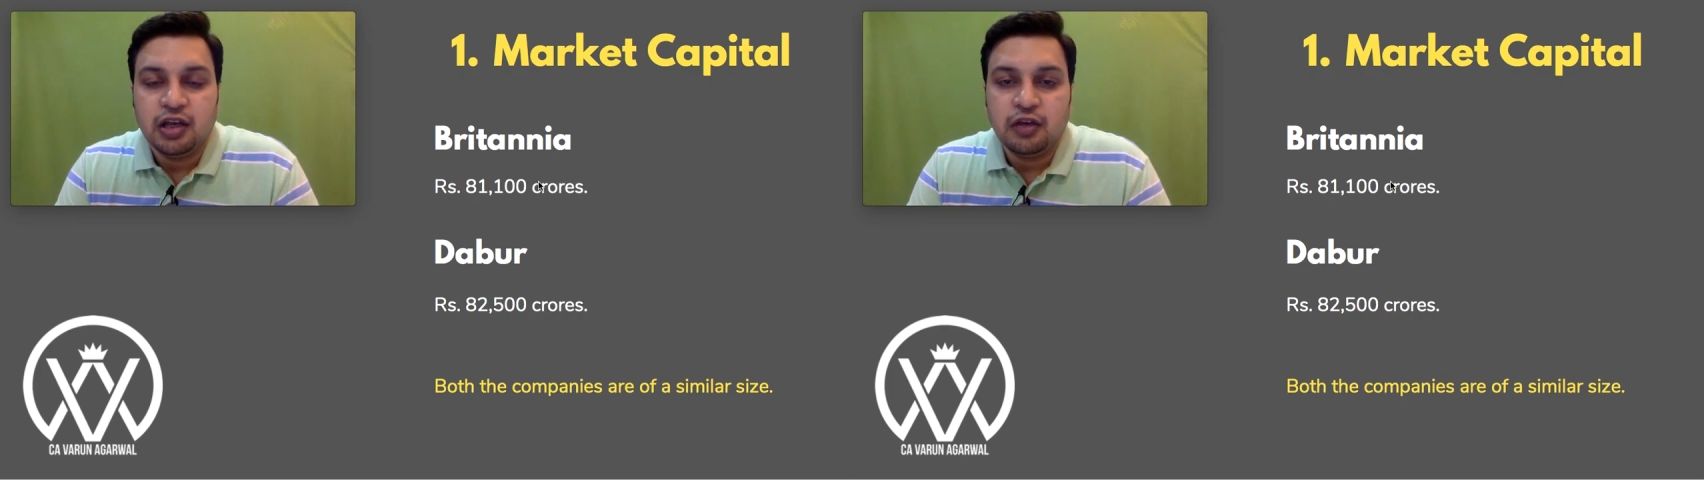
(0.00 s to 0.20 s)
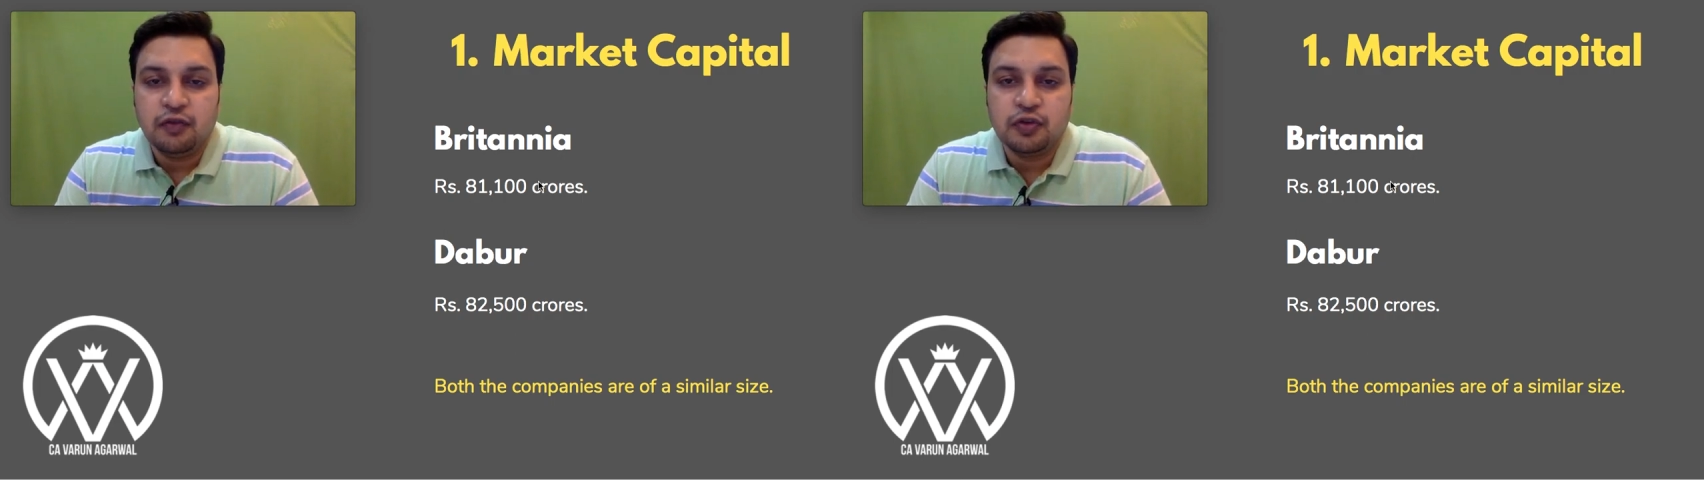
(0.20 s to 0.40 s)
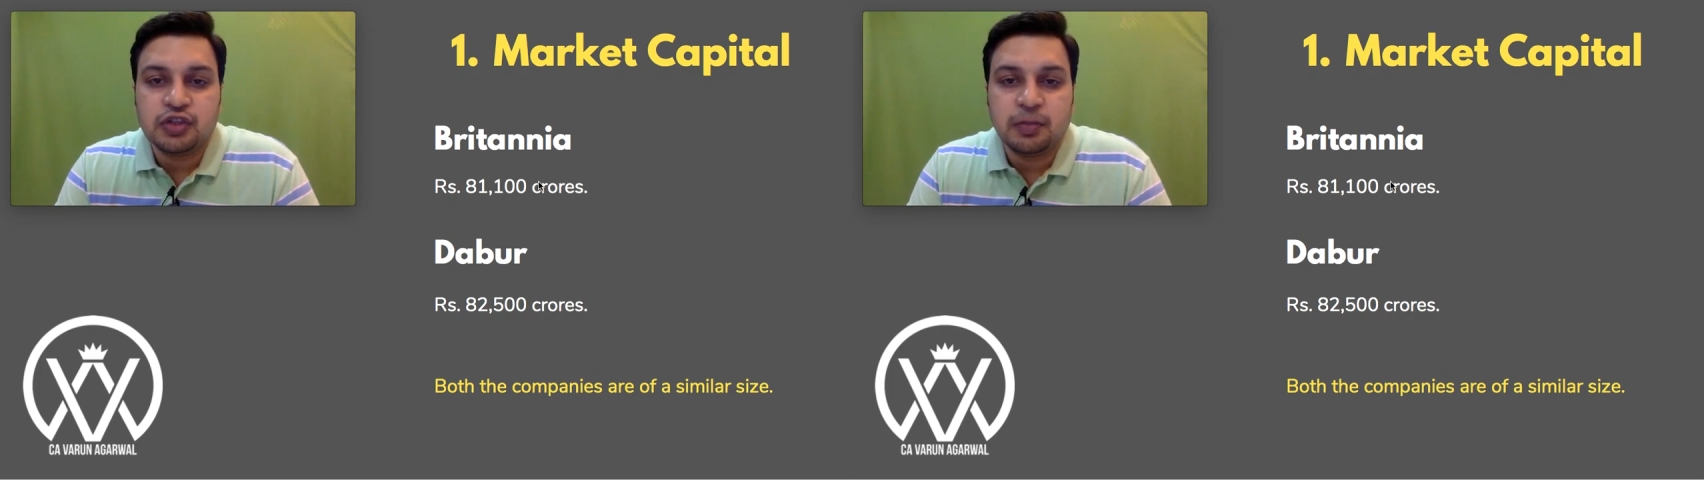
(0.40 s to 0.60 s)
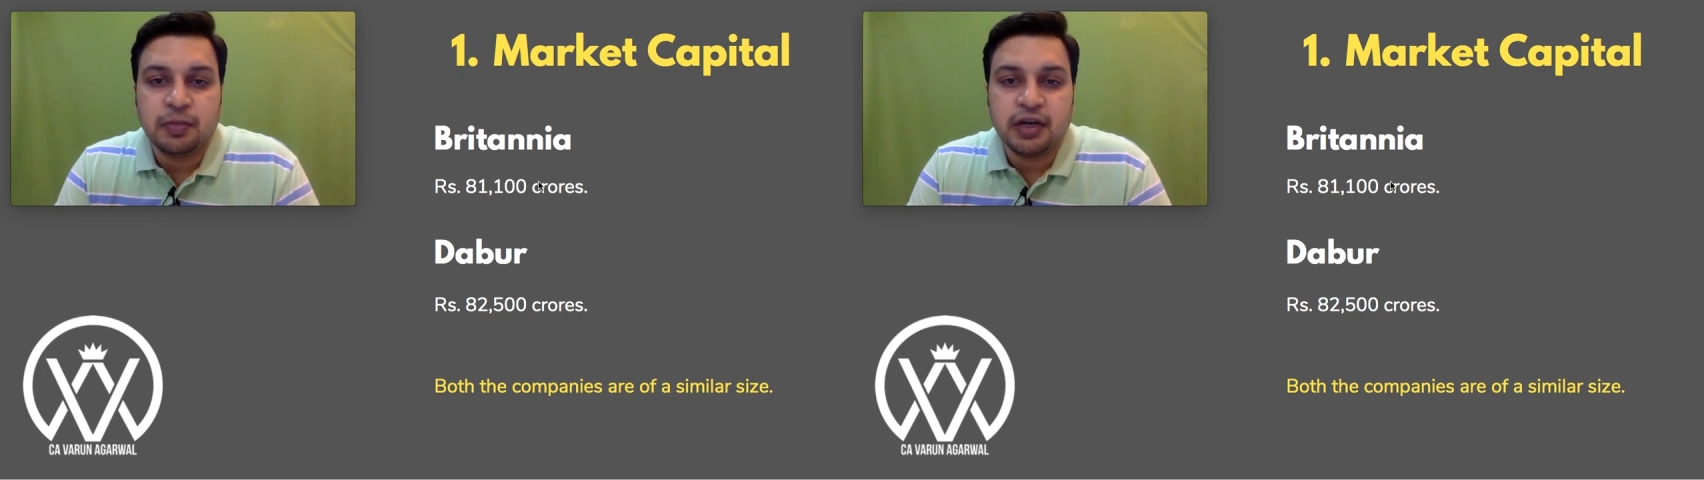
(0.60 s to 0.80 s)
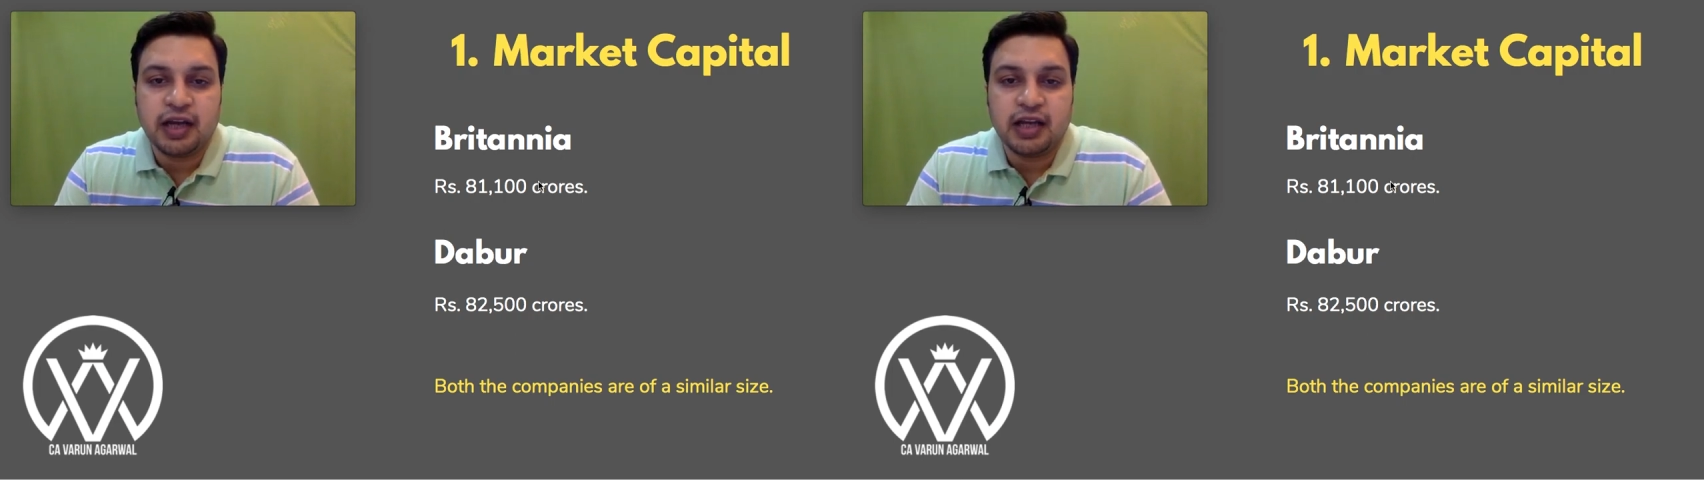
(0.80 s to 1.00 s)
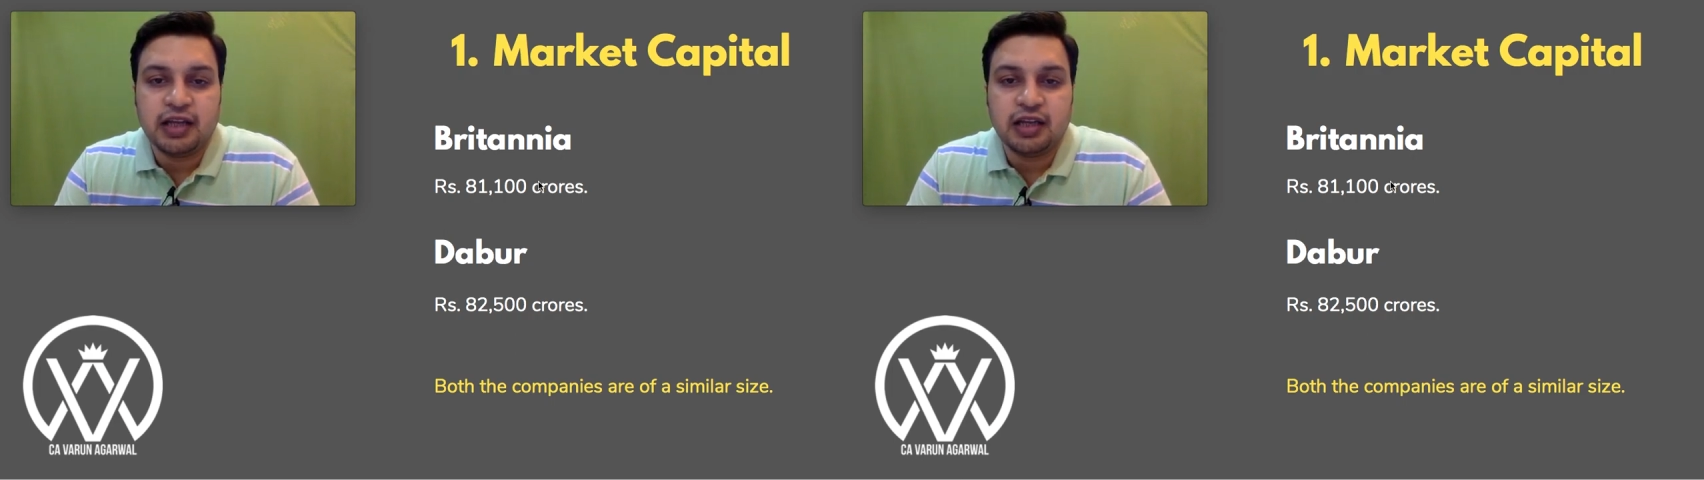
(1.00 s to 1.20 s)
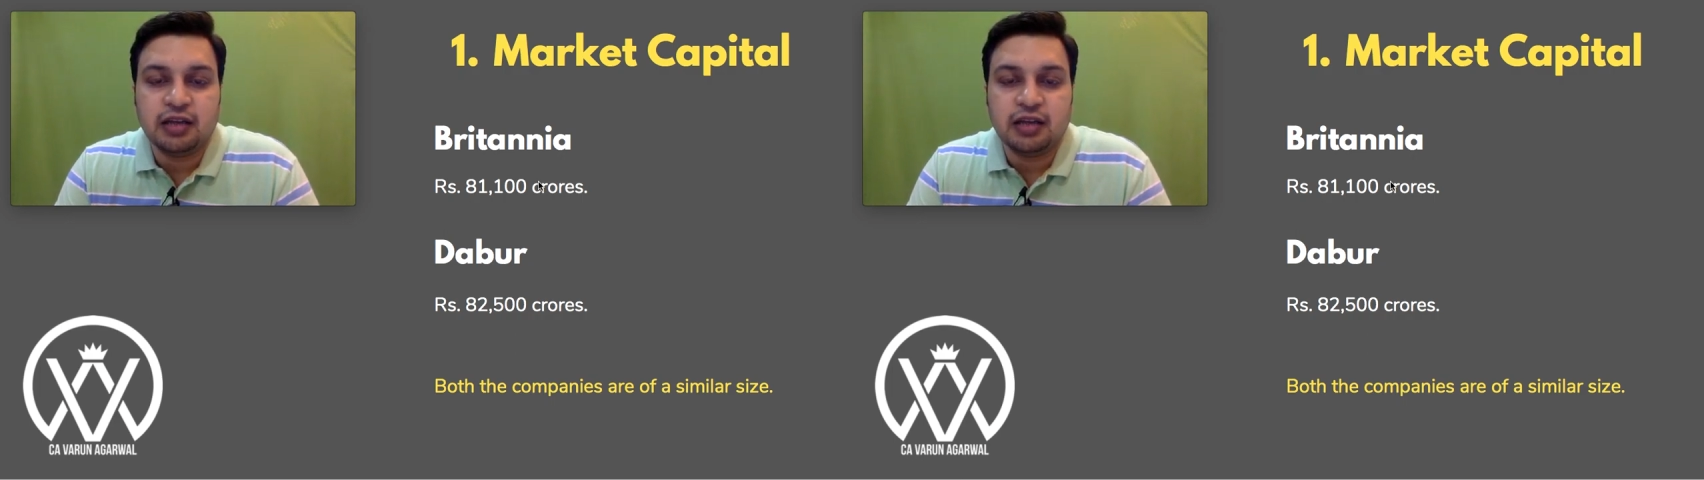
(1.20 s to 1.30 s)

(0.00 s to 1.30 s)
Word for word: If you see Britannia,